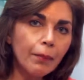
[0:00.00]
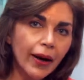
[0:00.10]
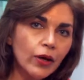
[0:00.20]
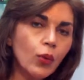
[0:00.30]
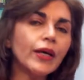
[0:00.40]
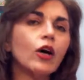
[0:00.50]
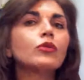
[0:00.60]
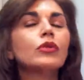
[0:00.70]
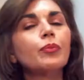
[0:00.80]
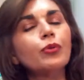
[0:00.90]
by going
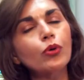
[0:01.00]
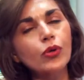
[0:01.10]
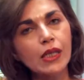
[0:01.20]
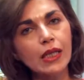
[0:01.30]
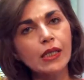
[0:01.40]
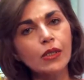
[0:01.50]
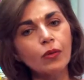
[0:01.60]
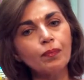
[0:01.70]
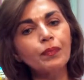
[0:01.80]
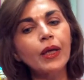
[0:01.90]
onto the pure silicium.